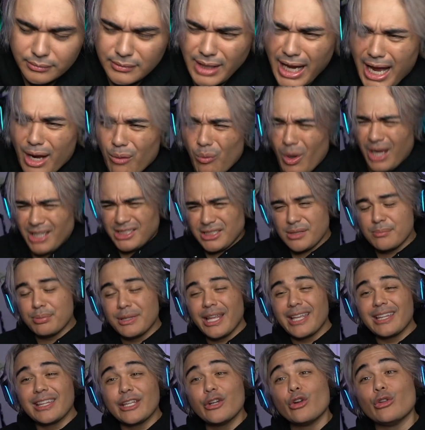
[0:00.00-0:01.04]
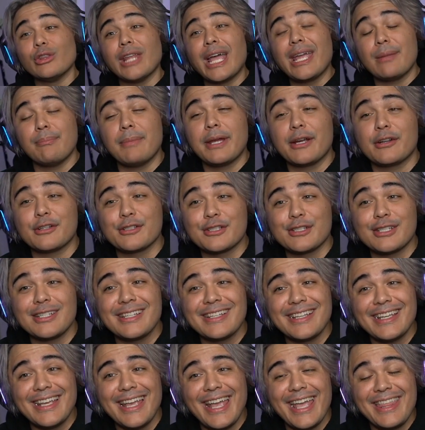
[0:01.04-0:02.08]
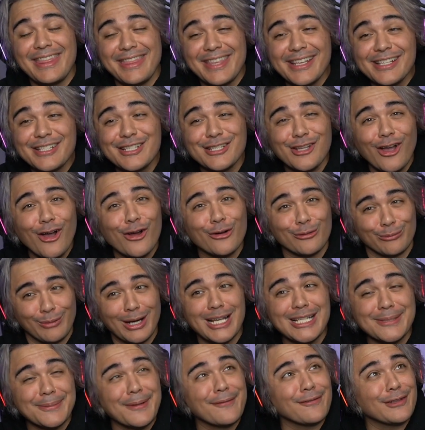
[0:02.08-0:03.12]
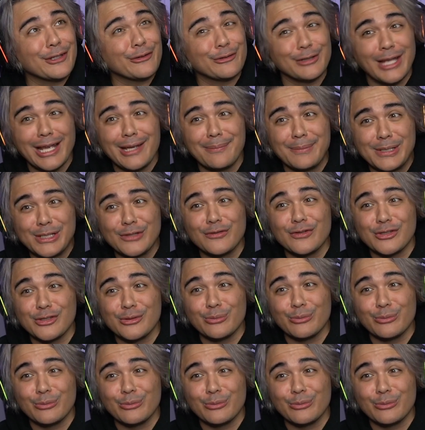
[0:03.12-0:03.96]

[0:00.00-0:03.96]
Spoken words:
I watched him play Little Nightmares. And this song reminds me of Little Nightmares for some